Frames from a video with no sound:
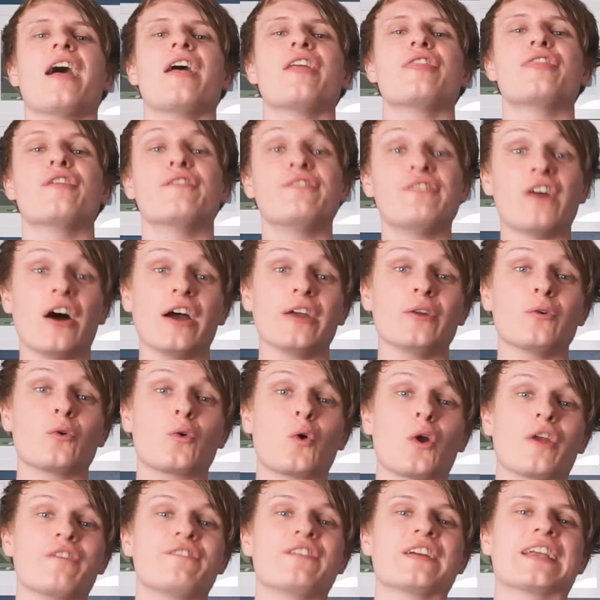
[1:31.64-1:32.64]
The final
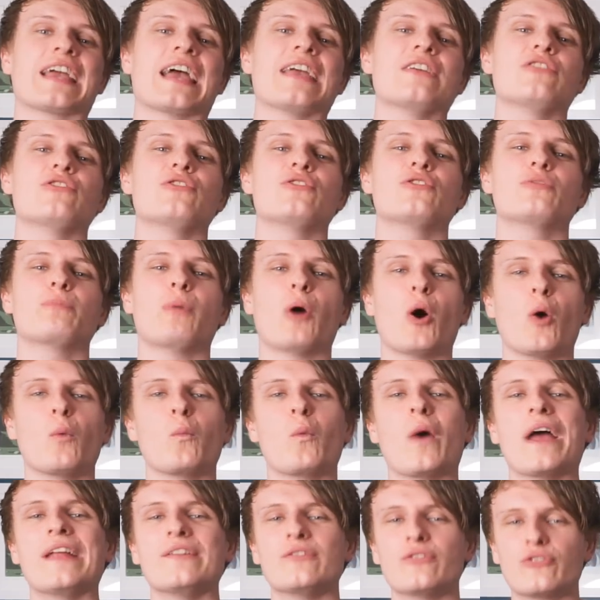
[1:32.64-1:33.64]
qualification spot
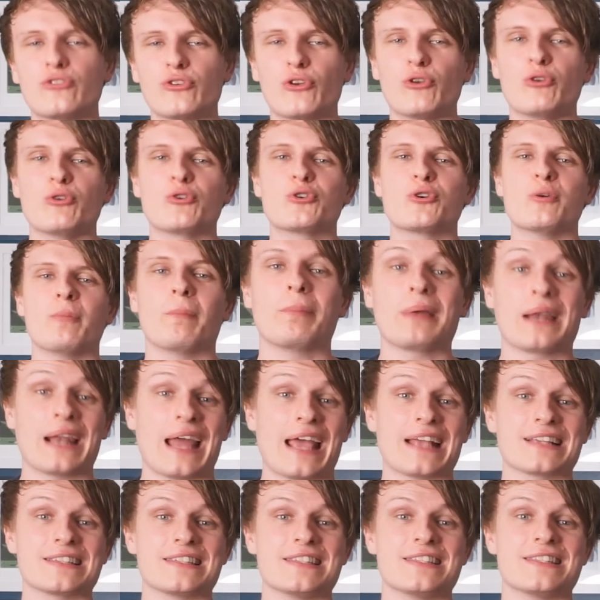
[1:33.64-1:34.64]
went to
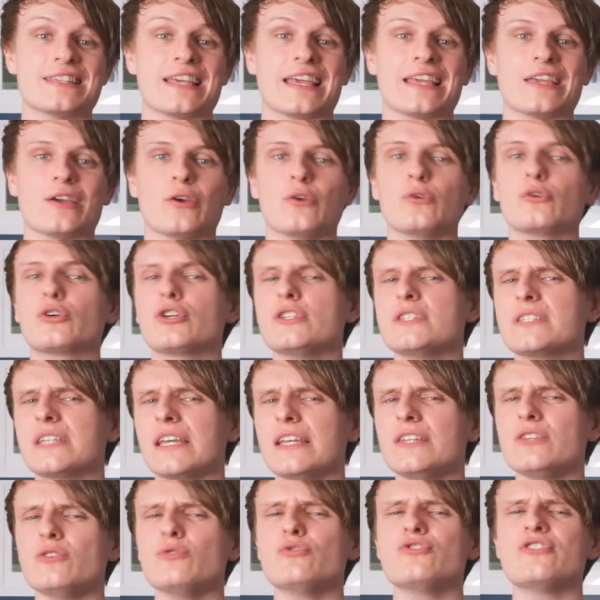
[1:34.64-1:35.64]
Complexity, who
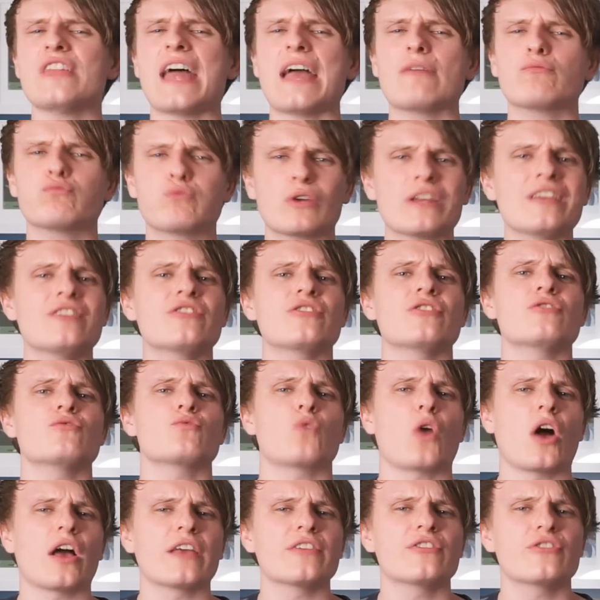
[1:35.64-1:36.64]
continued their recent
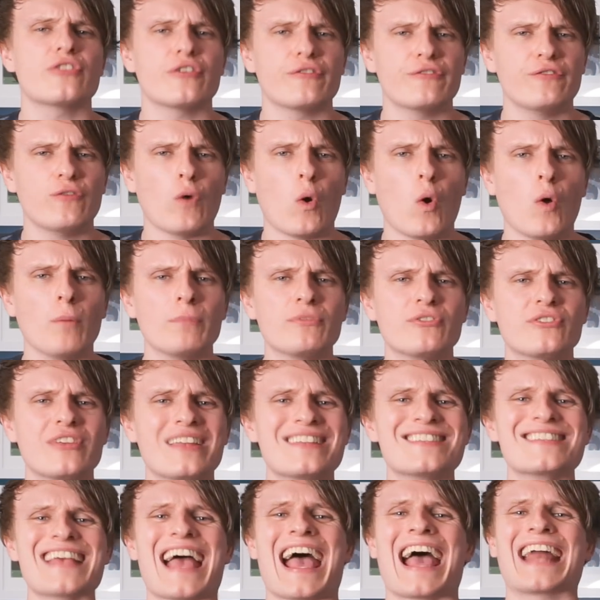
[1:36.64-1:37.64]
rise to form
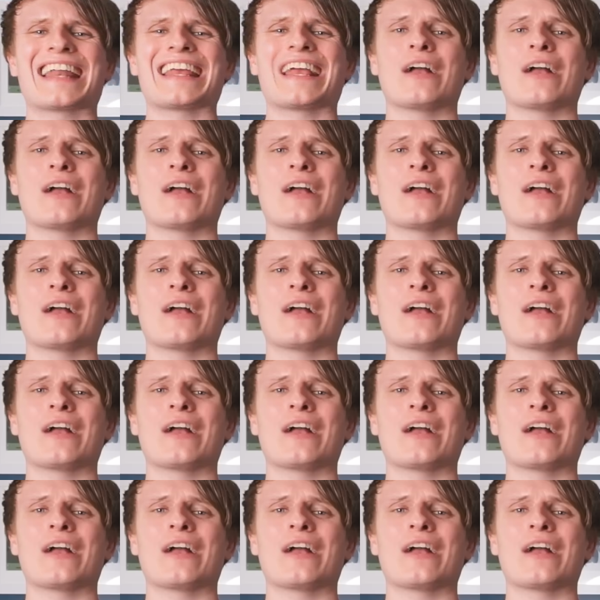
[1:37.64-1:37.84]
since adding